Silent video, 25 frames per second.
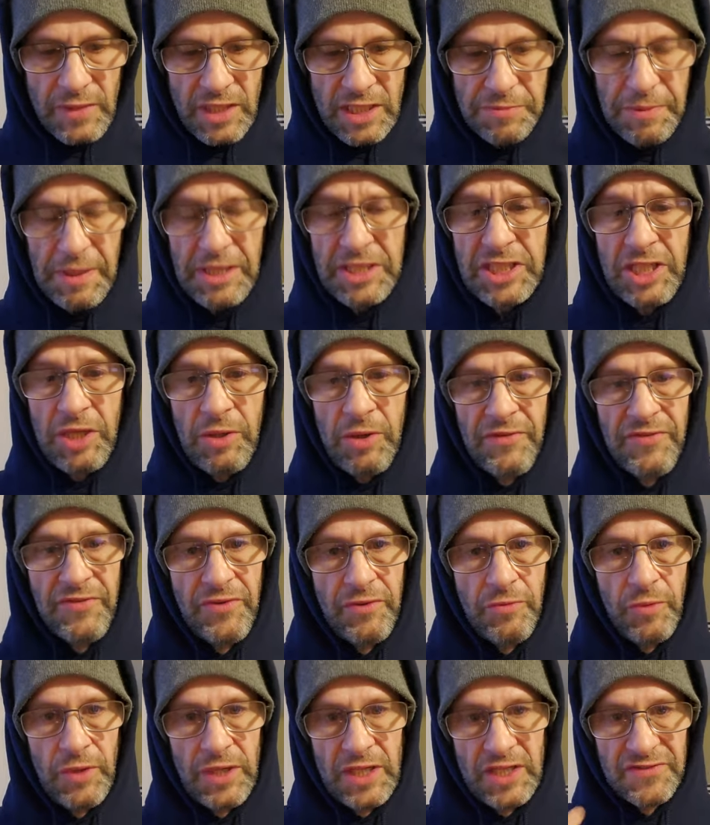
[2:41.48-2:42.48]
Especially if,
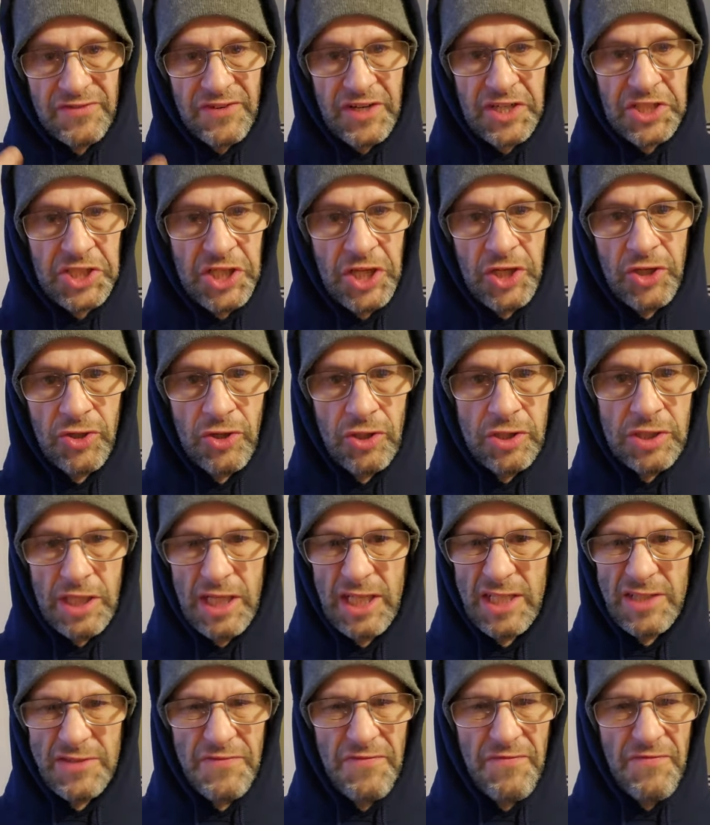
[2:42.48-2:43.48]
when it's freshly cooked,
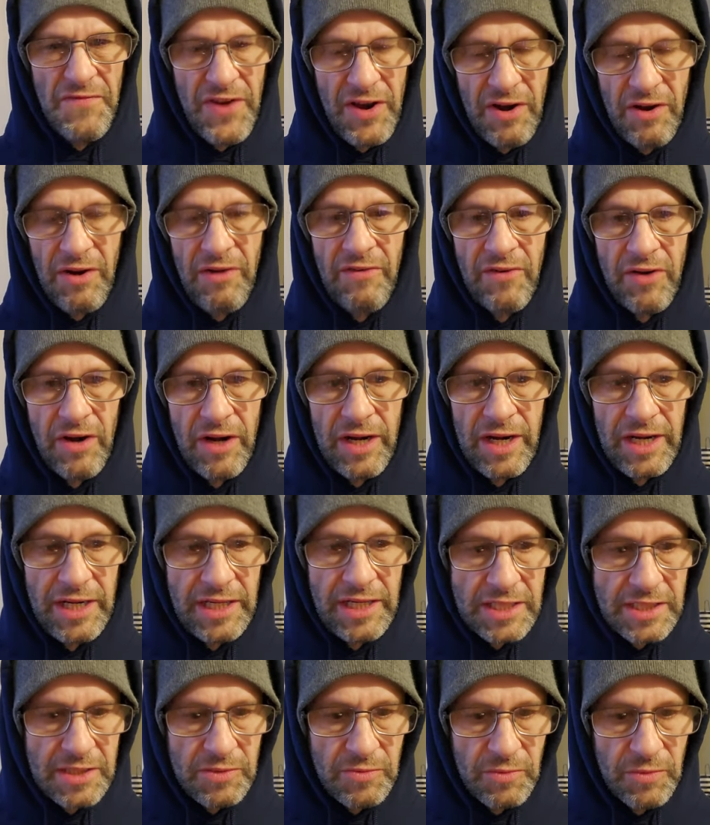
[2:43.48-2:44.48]
it's very, very
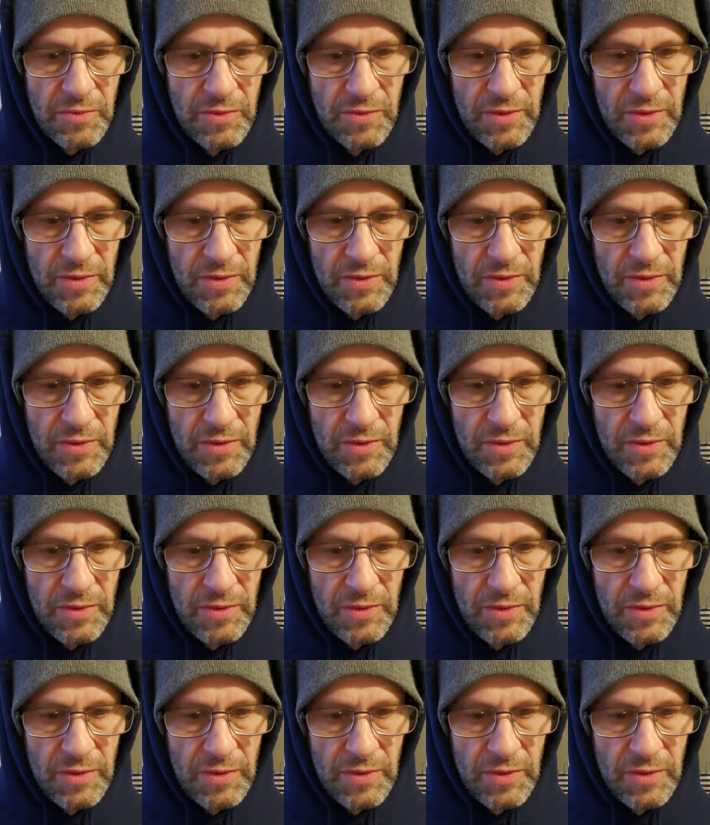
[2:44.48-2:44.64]
nice.